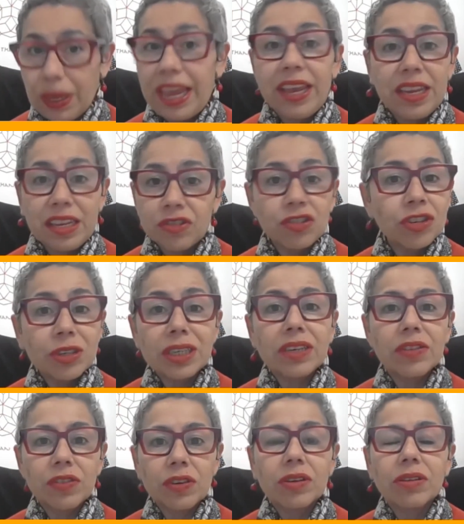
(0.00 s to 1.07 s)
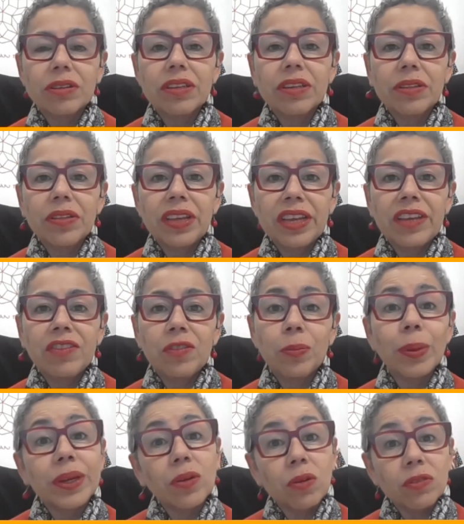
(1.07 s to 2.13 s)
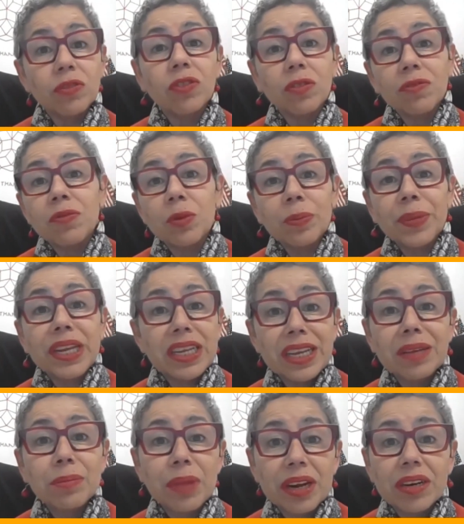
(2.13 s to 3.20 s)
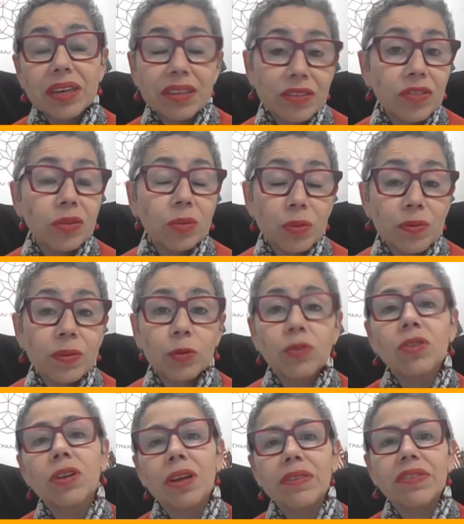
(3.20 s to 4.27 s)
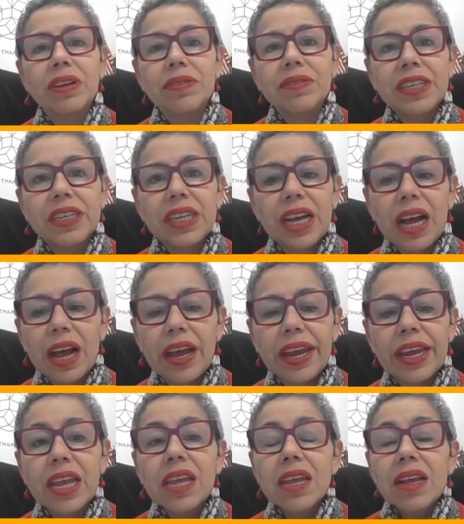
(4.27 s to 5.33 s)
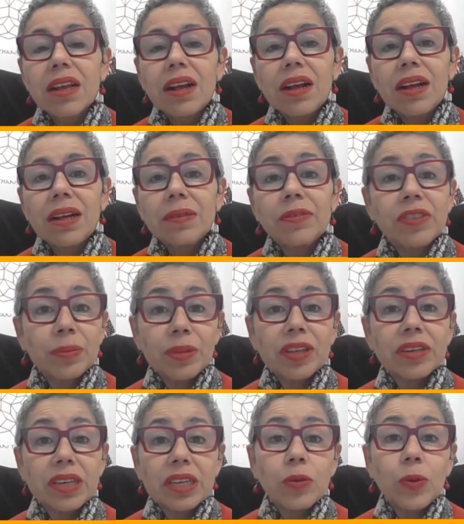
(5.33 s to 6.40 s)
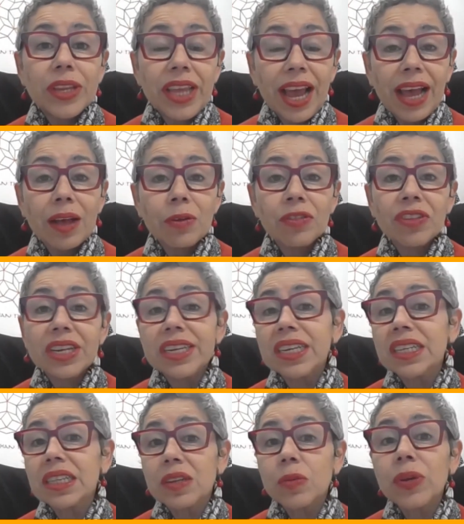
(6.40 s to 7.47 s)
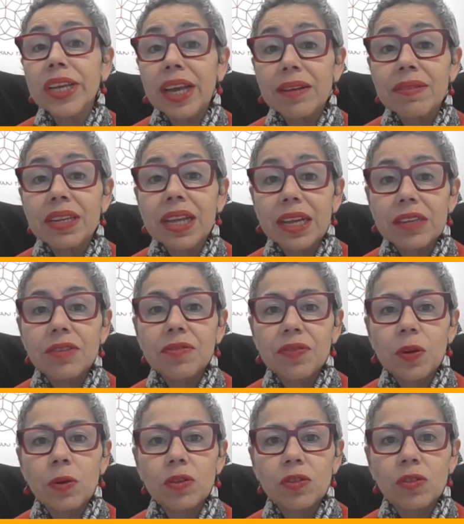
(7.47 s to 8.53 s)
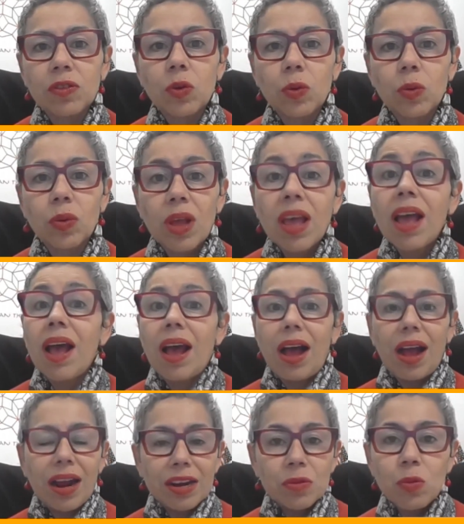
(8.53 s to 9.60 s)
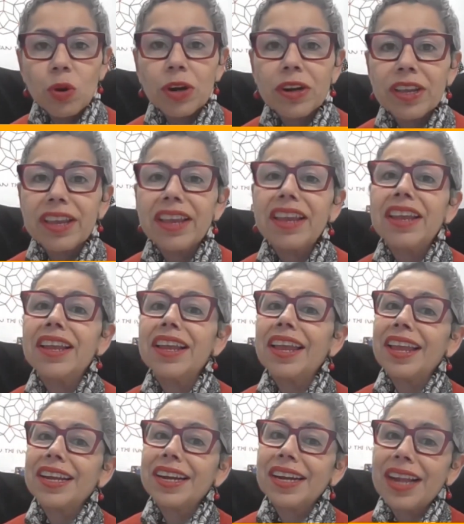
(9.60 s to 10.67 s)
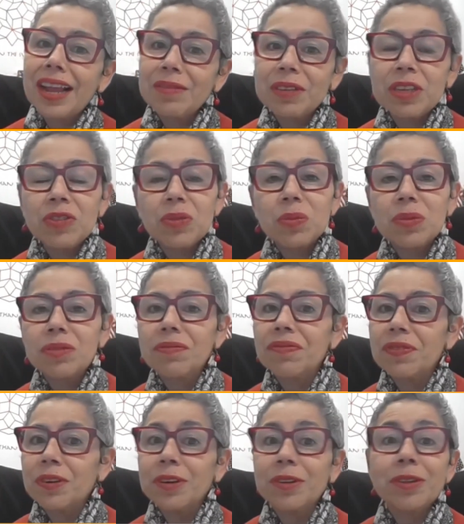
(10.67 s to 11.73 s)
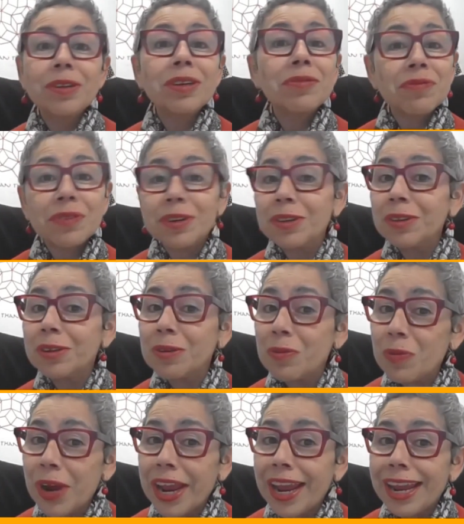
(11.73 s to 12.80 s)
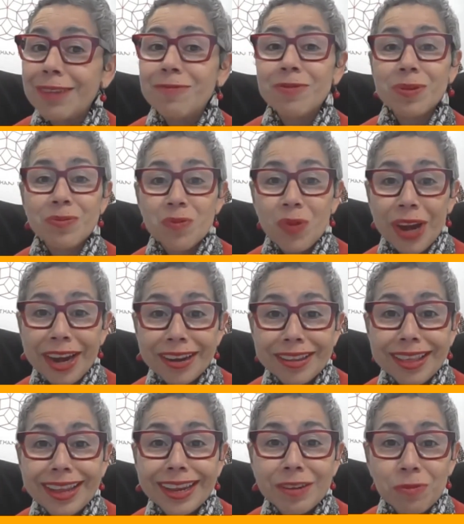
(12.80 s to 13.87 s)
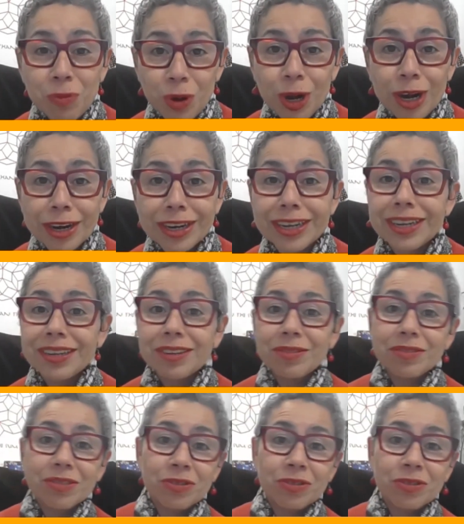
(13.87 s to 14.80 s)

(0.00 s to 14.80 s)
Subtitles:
pay insurance or other things, but also for many Americans, some of those costs are very high. Similarly with housing, I think we have a lot of folks who are working and are having to move further and further away from where they work